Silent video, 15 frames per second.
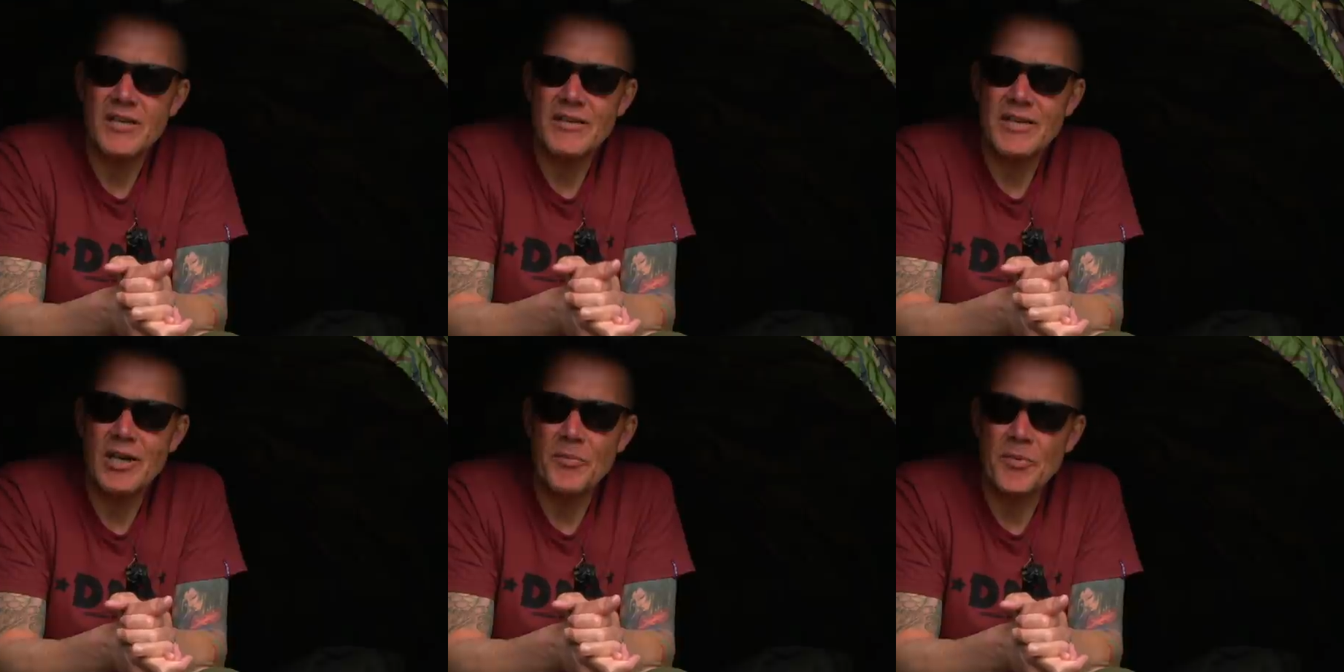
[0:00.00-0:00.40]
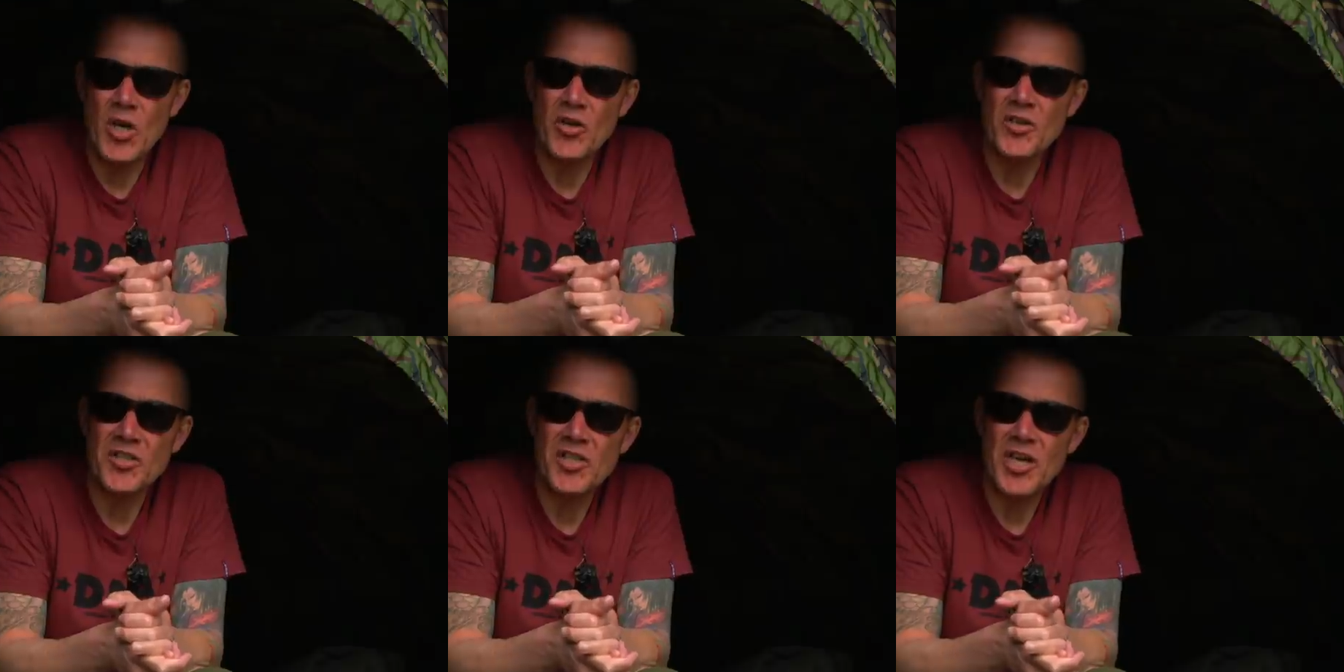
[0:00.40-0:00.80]
Now, I'll be
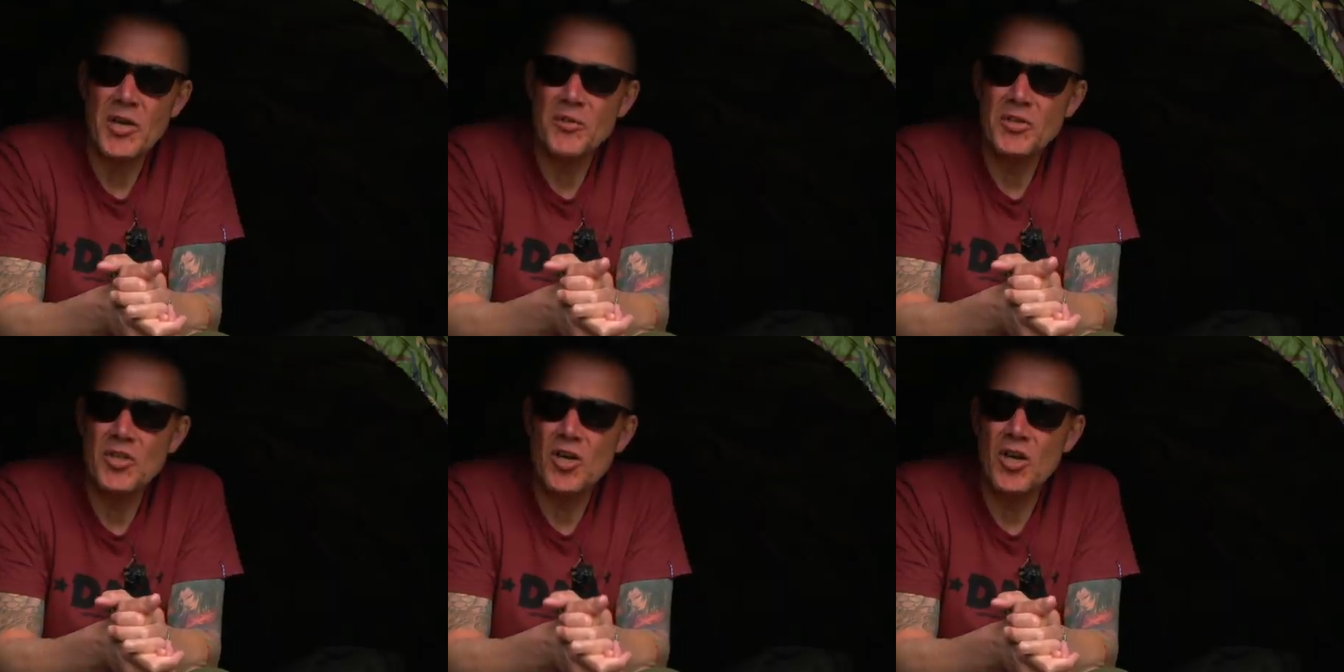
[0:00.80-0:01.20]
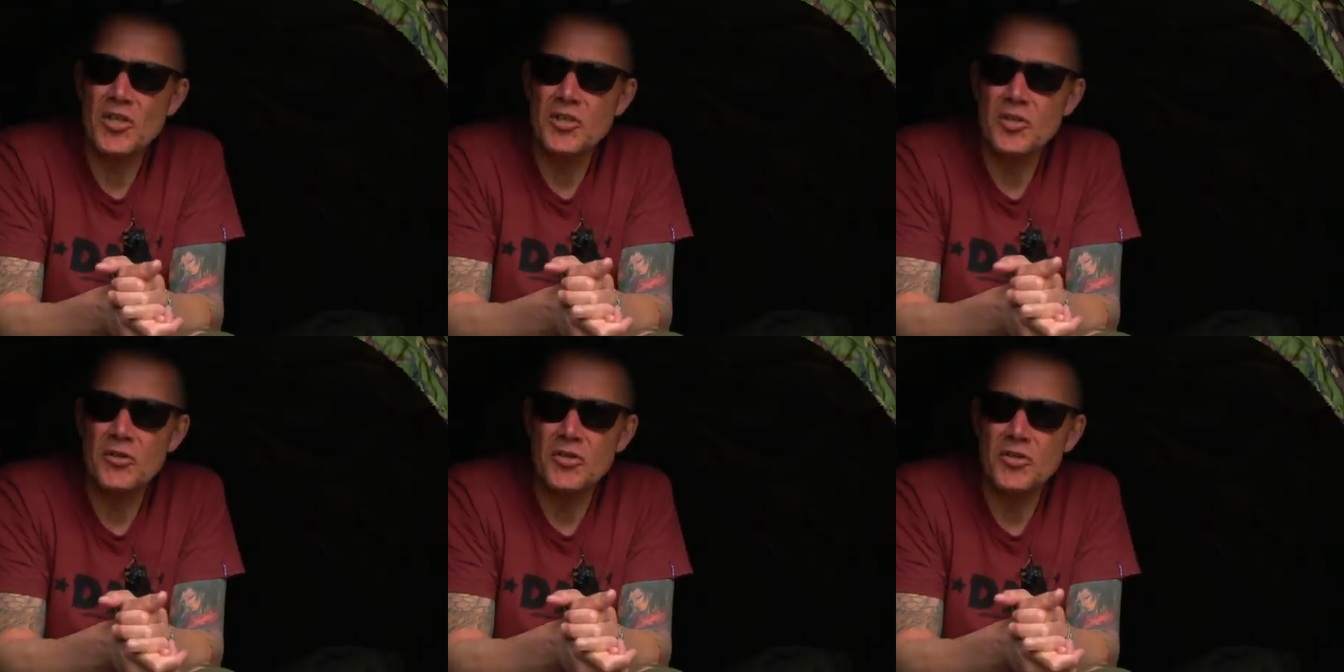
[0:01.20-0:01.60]
honest, I only
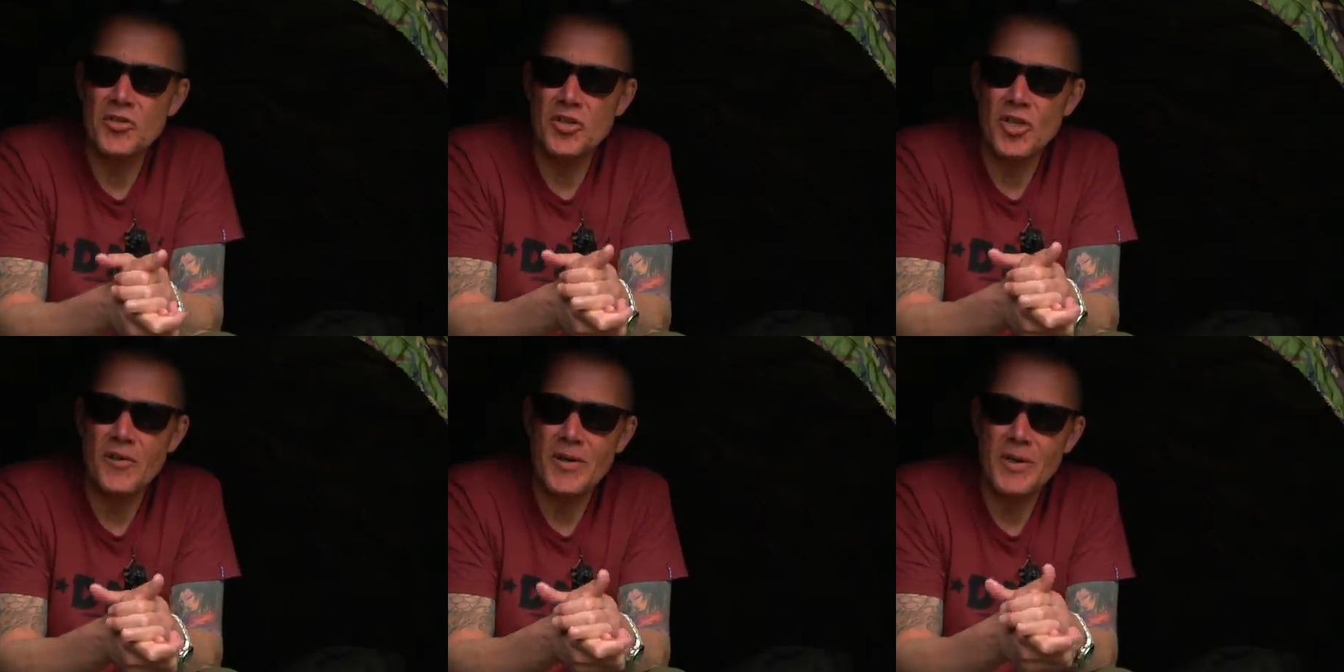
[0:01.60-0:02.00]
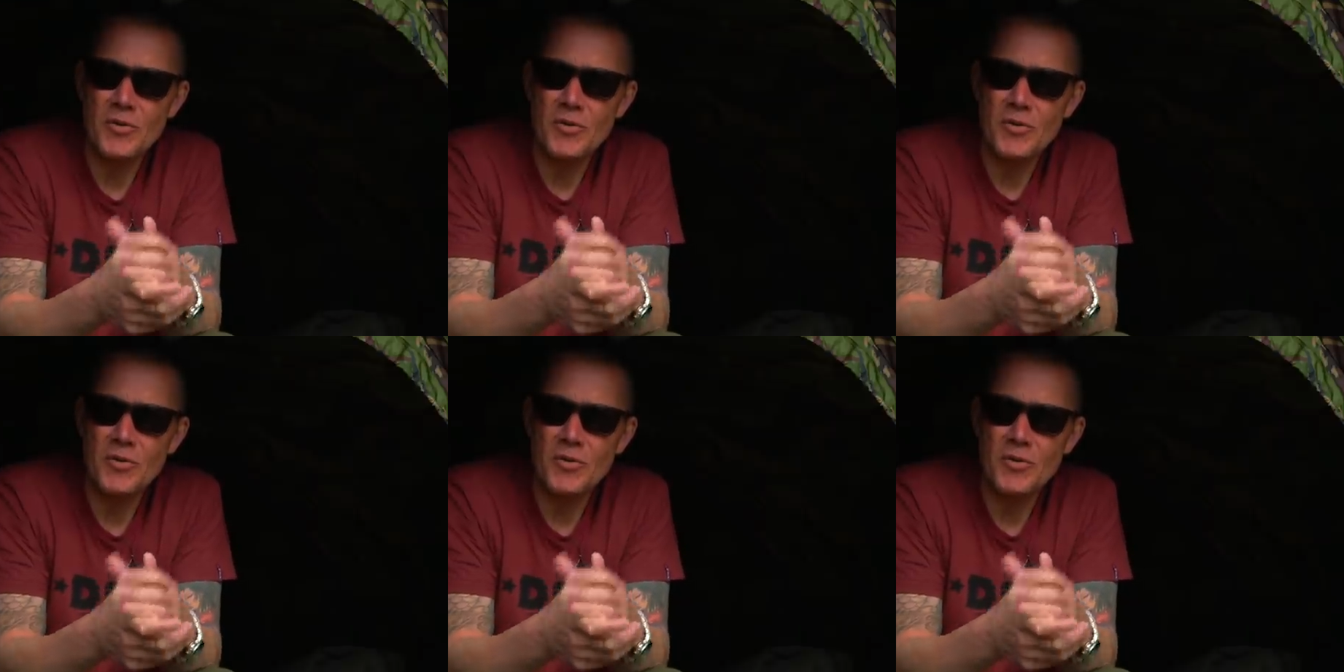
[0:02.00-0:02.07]
started using the German.